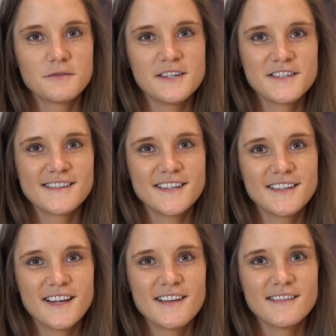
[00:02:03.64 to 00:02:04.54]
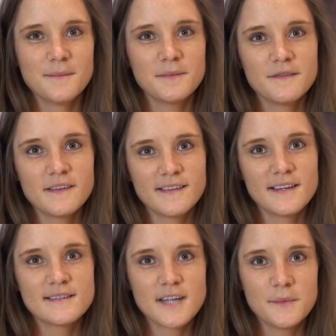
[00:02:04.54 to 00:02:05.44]
register, simply
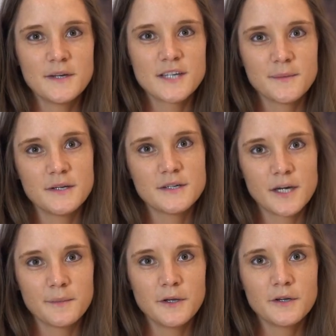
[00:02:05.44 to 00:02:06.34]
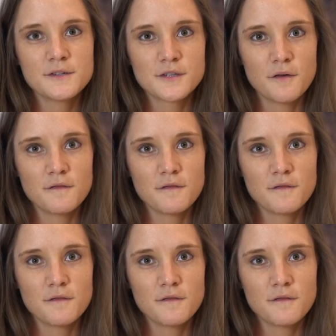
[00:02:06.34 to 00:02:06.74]
visit www.vault.toop.com.au.